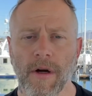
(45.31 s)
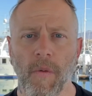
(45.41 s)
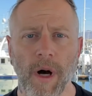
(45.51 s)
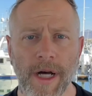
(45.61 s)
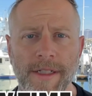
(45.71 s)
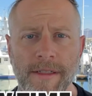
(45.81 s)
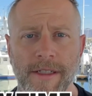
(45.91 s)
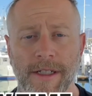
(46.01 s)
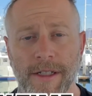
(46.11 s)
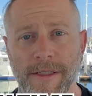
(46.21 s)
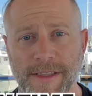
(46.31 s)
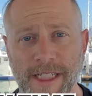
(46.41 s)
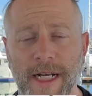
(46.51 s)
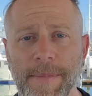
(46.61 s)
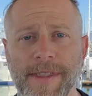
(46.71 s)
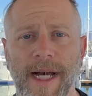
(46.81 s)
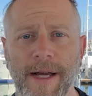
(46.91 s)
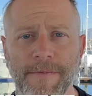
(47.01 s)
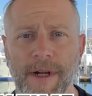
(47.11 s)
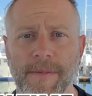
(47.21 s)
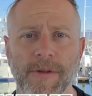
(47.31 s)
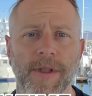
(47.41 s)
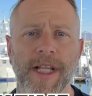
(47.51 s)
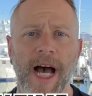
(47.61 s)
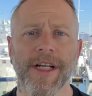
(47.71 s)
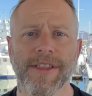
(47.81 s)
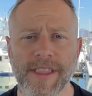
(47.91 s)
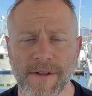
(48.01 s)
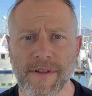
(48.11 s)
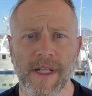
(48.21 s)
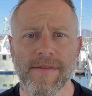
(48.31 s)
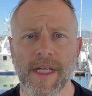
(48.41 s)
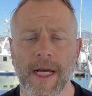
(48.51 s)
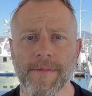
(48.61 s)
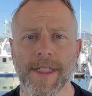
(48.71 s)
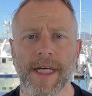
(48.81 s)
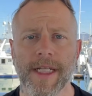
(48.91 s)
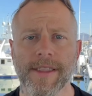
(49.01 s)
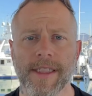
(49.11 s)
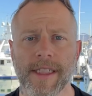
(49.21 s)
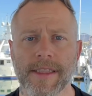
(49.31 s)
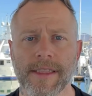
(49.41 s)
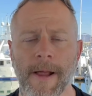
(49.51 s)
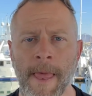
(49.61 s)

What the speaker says: One, set up a time frame to allow yourself enough time to get into this.